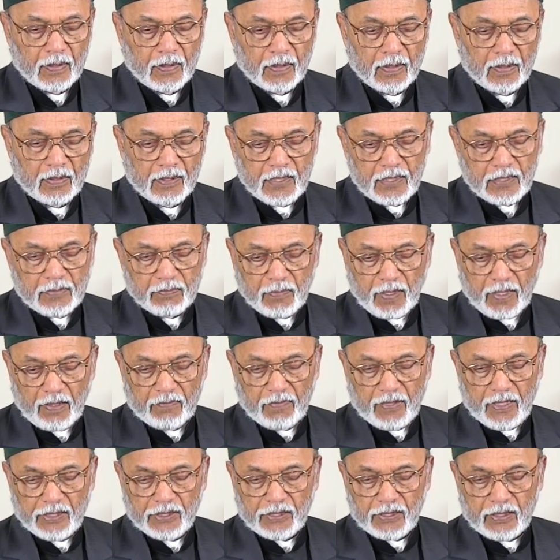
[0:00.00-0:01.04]
This
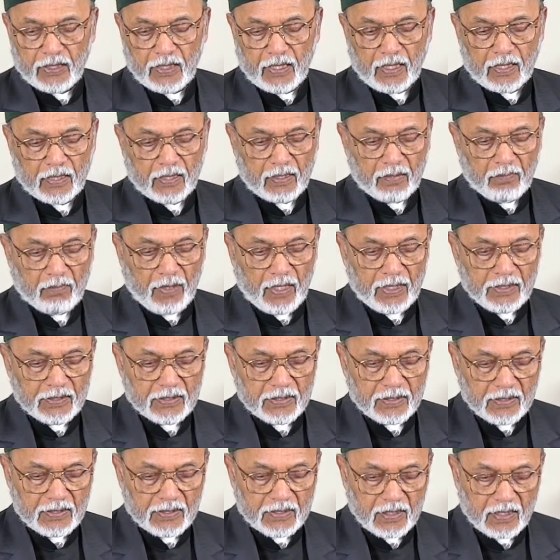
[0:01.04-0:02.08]
migration had
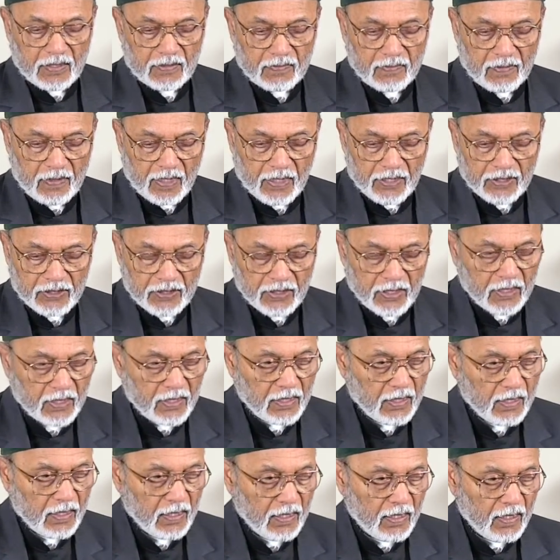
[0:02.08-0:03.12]
commenced in Central Asia
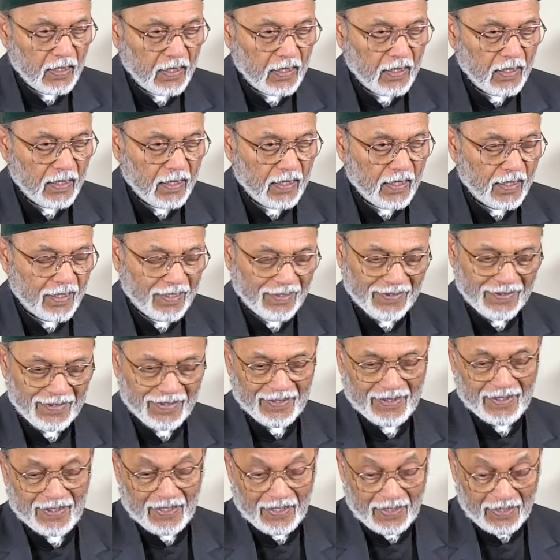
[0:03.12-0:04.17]
in
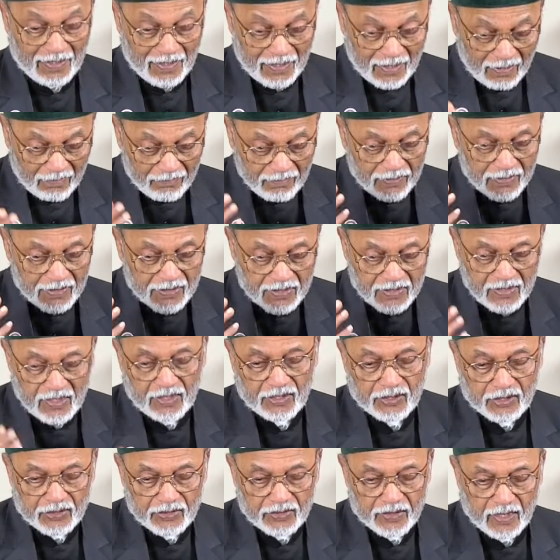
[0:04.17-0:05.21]
the 11th
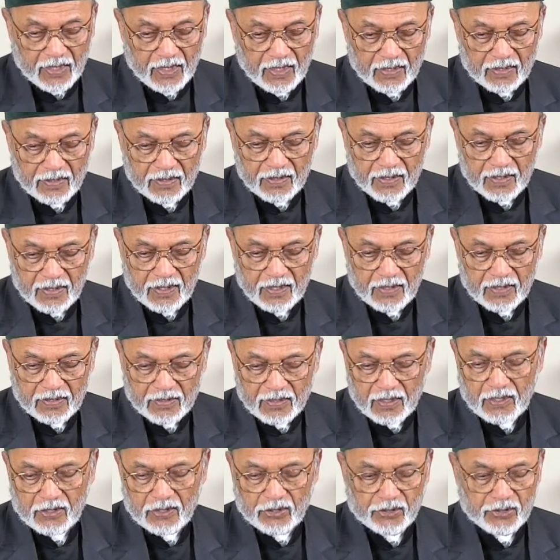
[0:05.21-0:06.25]
century under the
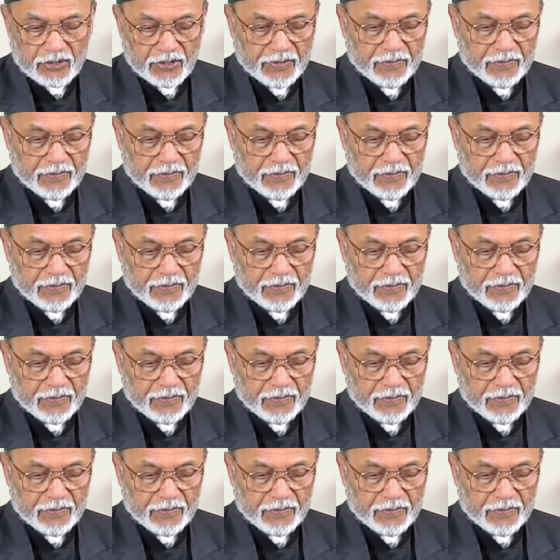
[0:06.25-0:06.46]
Seljuks.